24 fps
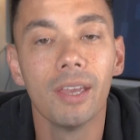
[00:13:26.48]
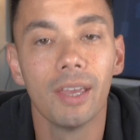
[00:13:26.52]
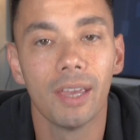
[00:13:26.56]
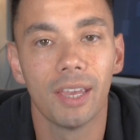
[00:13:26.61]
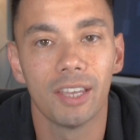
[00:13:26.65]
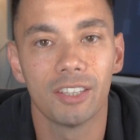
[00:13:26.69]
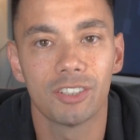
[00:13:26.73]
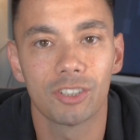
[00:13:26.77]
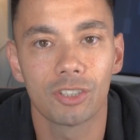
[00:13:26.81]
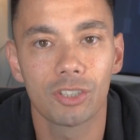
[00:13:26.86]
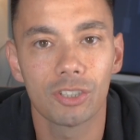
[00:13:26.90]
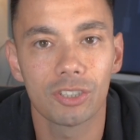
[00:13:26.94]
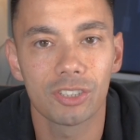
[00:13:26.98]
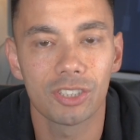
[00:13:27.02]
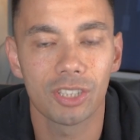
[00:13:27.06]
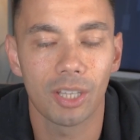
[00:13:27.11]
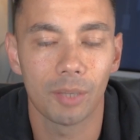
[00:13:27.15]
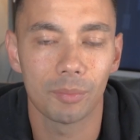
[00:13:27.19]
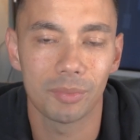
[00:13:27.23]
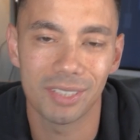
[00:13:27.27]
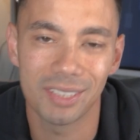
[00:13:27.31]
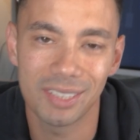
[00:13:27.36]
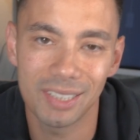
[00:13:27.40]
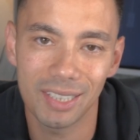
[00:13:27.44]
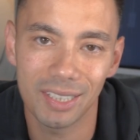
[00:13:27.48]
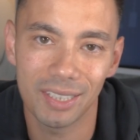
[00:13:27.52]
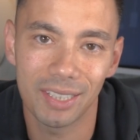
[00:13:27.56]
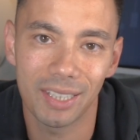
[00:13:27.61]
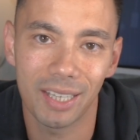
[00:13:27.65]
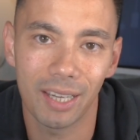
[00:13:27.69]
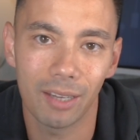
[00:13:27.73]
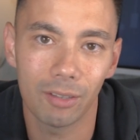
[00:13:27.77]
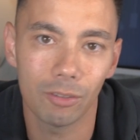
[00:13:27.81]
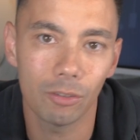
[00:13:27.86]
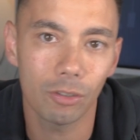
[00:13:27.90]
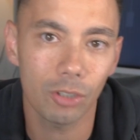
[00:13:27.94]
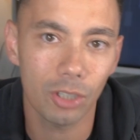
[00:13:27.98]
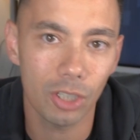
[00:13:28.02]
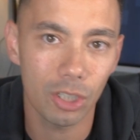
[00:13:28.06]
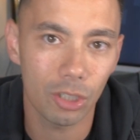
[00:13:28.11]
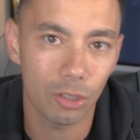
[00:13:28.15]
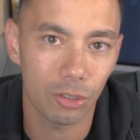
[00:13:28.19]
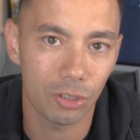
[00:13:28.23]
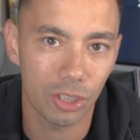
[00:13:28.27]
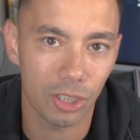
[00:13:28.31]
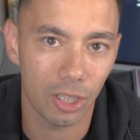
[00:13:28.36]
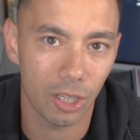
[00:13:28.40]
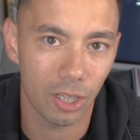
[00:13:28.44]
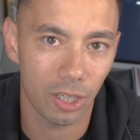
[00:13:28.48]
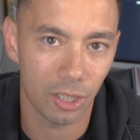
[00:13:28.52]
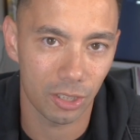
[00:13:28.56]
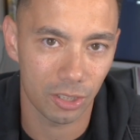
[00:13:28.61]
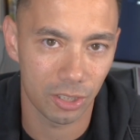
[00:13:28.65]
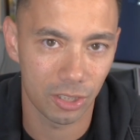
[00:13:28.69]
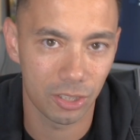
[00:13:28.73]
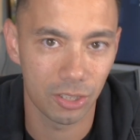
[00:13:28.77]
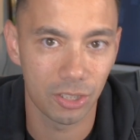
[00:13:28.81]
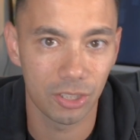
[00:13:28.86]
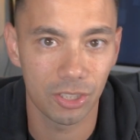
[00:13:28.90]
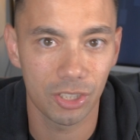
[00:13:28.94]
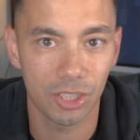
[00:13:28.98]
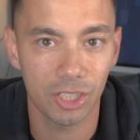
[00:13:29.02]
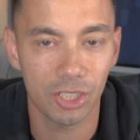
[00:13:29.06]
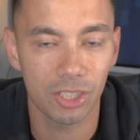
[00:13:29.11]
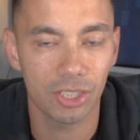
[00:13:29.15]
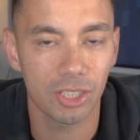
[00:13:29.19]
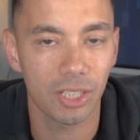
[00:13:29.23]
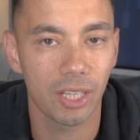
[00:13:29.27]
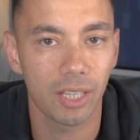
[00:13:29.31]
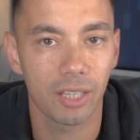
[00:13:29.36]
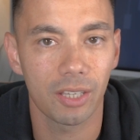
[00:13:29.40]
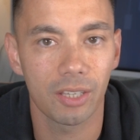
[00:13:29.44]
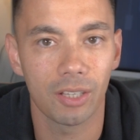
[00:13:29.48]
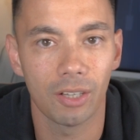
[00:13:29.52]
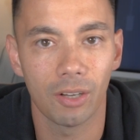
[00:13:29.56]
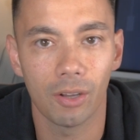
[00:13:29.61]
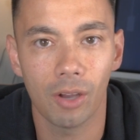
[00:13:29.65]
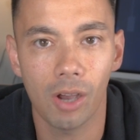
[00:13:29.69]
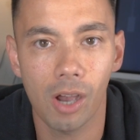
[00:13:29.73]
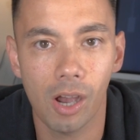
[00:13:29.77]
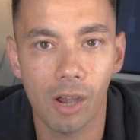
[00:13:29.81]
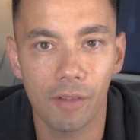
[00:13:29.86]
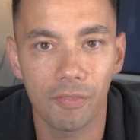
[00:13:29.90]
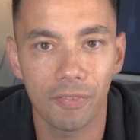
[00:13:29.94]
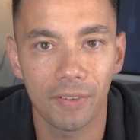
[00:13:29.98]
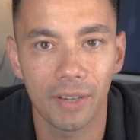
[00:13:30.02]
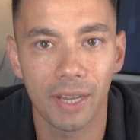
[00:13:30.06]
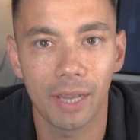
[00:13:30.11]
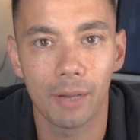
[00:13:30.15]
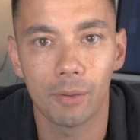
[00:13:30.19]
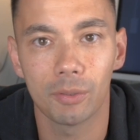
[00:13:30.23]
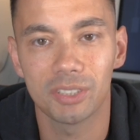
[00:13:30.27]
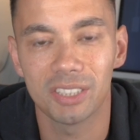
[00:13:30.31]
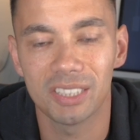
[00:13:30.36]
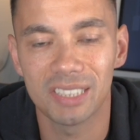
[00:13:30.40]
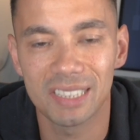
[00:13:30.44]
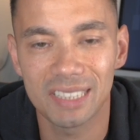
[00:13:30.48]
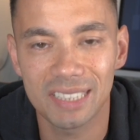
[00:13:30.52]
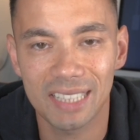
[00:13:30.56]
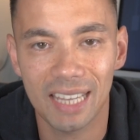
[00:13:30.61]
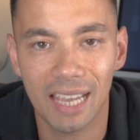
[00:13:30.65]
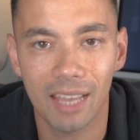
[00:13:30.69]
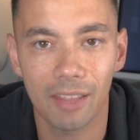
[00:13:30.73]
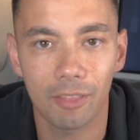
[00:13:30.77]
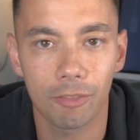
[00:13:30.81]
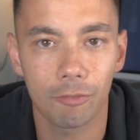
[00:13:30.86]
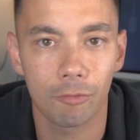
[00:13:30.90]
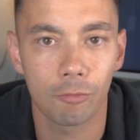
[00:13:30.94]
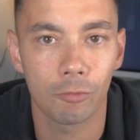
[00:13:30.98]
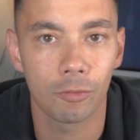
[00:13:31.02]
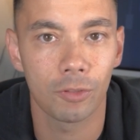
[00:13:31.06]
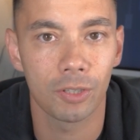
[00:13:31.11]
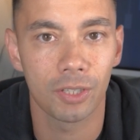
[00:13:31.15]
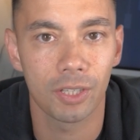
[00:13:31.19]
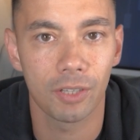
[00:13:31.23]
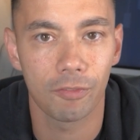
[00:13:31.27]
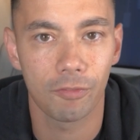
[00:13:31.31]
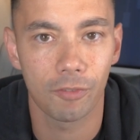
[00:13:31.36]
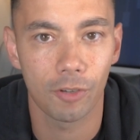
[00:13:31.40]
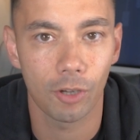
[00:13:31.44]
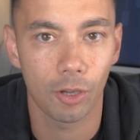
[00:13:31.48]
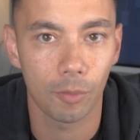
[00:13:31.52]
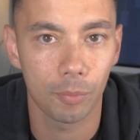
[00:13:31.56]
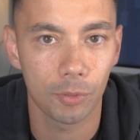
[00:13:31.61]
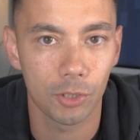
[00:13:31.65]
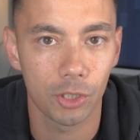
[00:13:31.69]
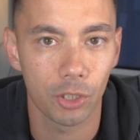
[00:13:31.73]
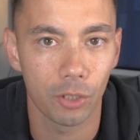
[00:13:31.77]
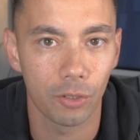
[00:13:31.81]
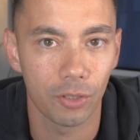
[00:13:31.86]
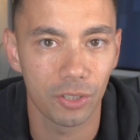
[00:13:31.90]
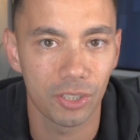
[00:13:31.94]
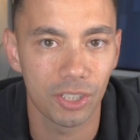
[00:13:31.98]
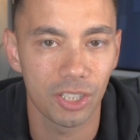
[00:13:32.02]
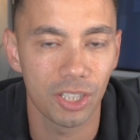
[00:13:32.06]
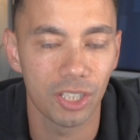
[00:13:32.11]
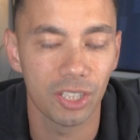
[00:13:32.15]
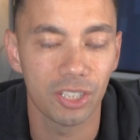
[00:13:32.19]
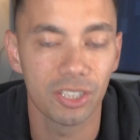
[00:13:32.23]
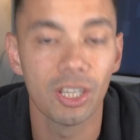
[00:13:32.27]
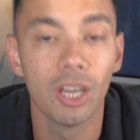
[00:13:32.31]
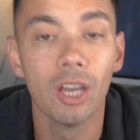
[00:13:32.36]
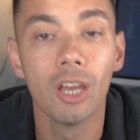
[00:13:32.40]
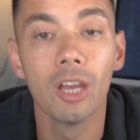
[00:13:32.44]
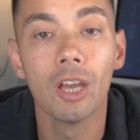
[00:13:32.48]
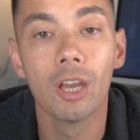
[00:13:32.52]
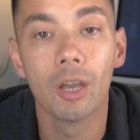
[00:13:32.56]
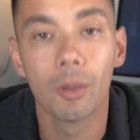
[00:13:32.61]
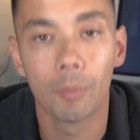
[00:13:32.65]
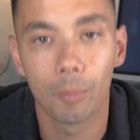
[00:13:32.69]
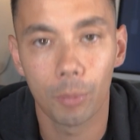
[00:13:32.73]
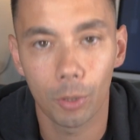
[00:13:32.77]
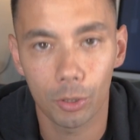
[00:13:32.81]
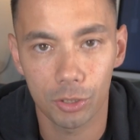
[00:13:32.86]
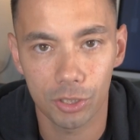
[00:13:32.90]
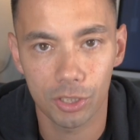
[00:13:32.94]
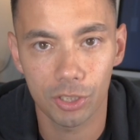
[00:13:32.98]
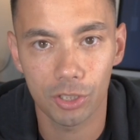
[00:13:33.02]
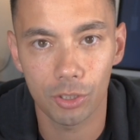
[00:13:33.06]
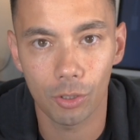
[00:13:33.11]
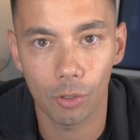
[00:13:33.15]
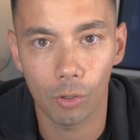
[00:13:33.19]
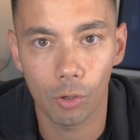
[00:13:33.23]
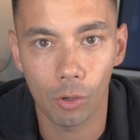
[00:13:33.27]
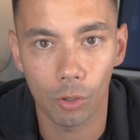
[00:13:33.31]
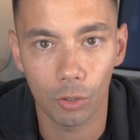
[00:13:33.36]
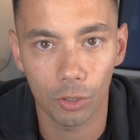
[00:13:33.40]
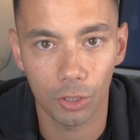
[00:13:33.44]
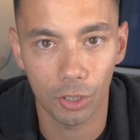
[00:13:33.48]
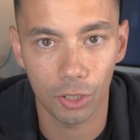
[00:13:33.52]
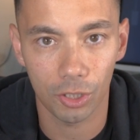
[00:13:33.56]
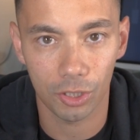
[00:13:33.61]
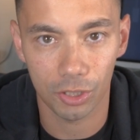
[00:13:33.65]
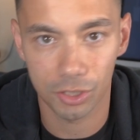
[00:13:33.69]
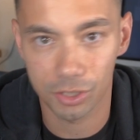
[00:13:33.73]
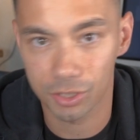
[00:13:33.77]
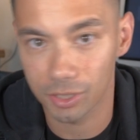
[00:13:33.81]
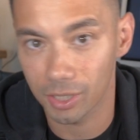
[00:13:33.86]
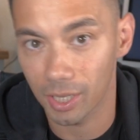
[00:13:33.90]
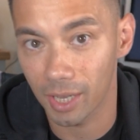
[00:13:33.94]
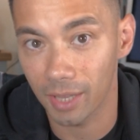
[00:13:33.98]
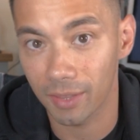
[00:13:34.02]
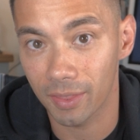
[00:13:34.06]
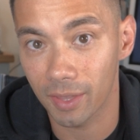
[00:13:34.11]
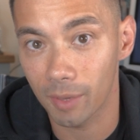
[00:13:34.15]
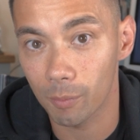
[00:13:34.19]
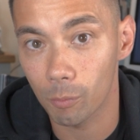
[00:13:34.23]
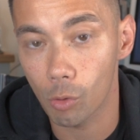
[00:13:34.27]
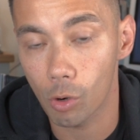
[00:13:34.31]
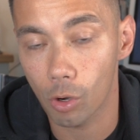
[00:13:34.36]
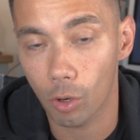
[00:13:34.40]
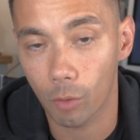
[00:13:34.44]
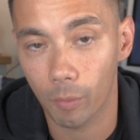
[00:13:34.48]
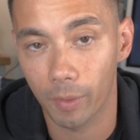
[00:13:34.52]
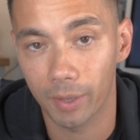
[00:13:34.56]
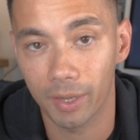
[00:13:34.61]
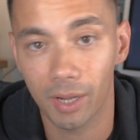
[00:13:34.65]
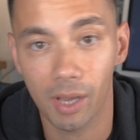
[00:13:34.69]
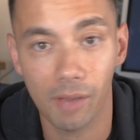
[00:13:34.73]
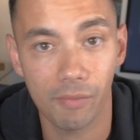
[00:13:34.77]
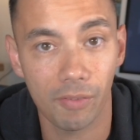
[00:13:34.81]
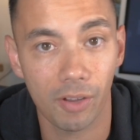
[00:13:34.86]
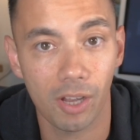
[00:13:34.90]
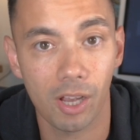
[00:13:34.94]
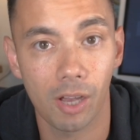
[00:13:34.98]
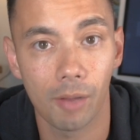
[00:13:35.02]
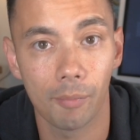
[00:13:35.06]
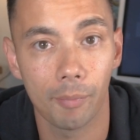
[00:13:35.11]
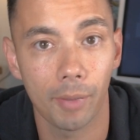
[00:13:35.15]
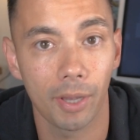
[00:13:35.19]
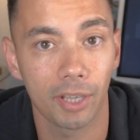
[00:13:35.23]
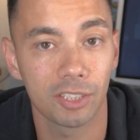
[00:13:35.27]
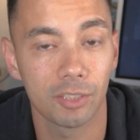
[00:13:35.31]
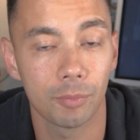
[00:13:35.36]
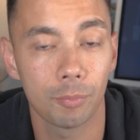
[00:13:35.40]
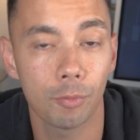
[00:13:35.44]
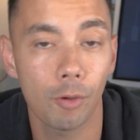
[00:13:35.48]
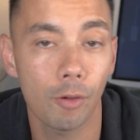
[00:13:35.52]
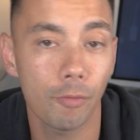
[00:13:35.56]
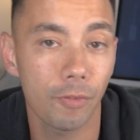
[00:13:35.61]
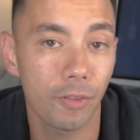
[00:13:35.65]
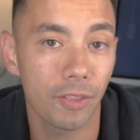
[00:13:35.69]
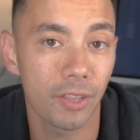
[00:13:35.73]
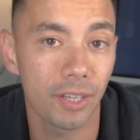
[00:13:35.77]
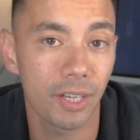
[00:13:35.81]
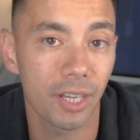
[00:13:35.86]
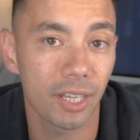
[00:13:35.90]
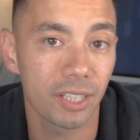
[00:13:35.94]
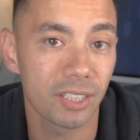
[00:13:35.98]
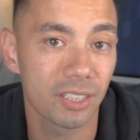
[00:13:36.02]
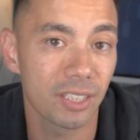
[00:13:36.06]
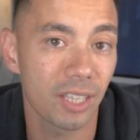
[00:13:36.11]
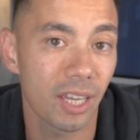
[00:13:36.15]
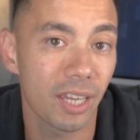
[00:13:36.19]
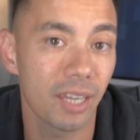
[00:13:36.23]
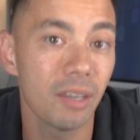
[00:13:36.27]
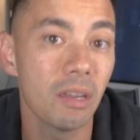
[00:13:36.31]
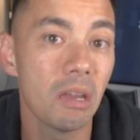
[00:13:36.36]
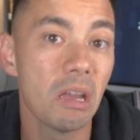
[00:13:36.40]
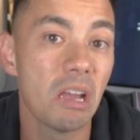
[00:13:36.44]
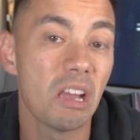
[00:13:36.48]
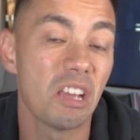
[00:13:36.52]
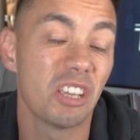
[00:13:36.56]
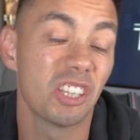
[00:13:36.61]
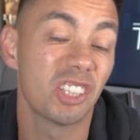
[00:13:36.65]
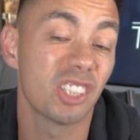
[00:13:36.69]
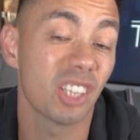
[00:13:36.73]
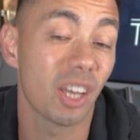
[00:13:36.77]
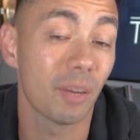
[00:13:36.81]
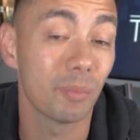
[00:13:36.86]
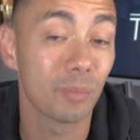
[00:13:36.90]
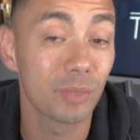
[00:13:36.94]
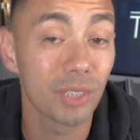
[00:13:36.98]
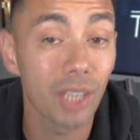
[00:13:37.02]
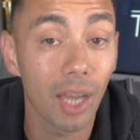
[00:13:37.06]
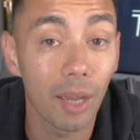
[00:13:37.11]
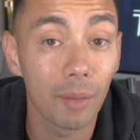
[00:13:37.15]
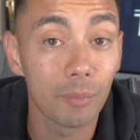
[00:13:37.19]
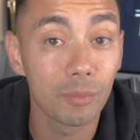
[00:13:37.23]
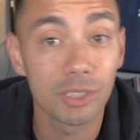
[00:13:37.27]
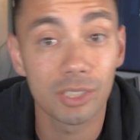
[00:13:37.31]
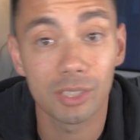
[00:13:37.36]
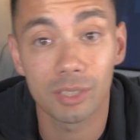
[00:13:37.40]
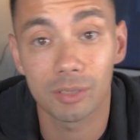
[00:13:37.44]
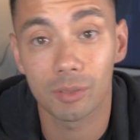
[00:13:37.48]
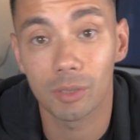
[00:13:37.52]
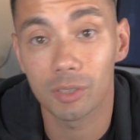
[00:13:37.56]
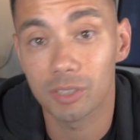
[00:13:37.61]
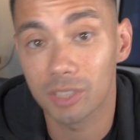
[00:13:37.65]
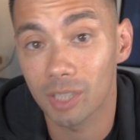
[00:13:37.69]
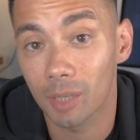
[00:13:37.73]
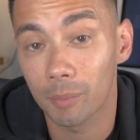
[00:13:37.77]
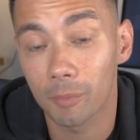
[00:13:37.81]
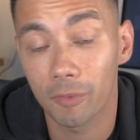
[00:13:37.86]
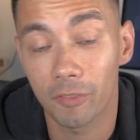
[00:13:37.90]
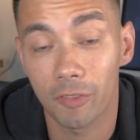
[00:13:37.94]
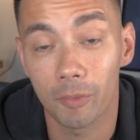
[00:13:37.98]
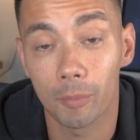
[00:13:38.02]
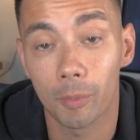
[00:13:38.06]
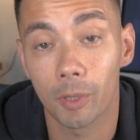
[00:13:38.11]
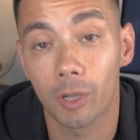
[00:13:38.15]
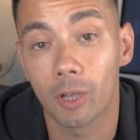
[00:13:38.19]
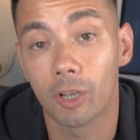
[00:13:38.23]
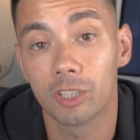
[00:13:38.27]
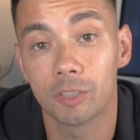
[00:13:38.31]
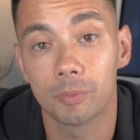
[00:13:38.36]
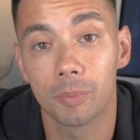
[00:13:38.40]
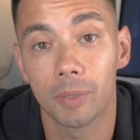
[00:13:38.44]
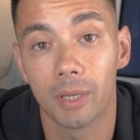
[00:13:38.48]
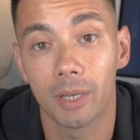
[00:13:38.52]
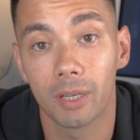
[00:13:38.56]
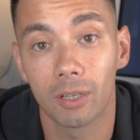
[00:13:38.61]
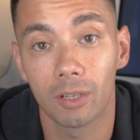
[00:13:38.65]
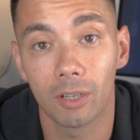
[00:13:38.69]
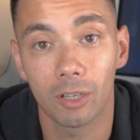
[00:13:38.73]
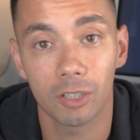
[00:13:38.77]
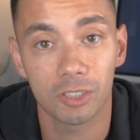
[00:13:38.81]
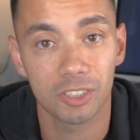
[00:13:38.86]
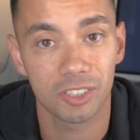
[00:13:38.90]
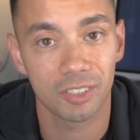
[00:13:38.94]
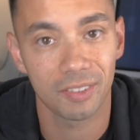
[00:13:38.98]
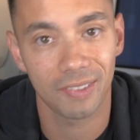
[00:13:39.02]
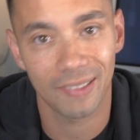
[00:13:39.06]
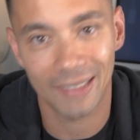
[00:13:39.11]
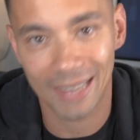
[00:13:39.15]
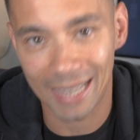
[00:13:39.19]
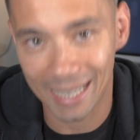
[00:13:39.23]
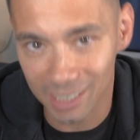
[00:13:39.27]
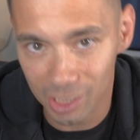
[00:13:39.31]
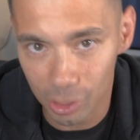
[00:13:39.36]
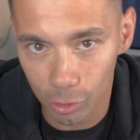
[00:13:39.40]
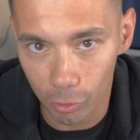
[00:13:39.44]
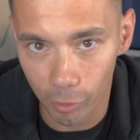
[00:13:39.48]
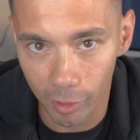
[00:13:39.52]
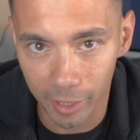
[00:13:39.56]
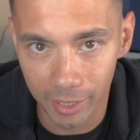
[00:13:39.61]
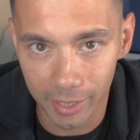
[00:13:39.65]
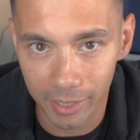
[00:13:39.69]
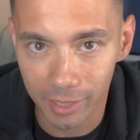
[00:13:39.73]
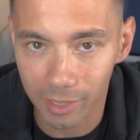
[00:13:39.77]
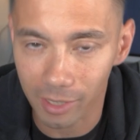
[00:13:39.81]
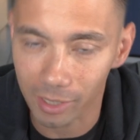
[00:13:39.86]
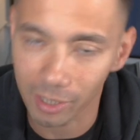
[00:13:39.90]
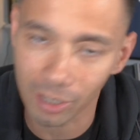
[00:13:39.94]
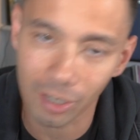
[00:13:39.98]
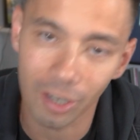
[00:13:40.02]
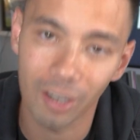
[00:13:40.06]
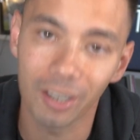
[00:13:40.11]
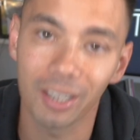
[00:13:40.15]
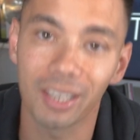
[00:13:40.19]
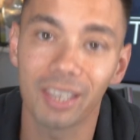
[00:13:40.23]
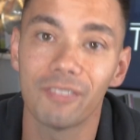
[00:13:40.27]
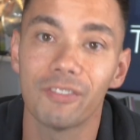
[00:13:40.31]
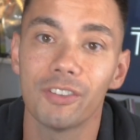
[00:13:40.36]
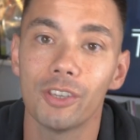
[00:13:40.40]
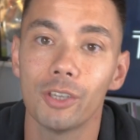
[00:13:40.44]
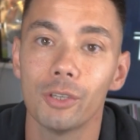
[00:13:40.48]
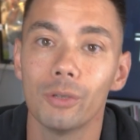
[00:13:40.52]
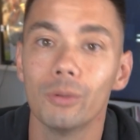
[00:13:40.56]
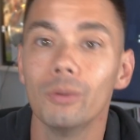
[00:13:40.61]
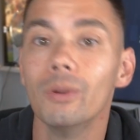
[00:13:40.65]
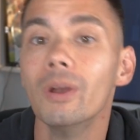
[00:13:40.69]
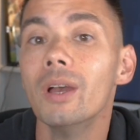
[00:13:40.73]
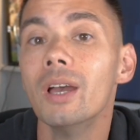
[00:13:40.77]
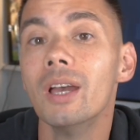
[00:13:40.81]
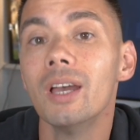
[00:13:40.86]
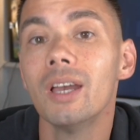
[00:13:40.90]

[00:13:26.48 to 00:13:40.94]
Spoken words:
is a good time to sit down, look at your charts, just take, you know, half an hour to scan through the different opportunities, put in your orders, and then walk away and either come back to profit the next day. Sometimes some of them are going to be at a loss. That's trading. I can't give you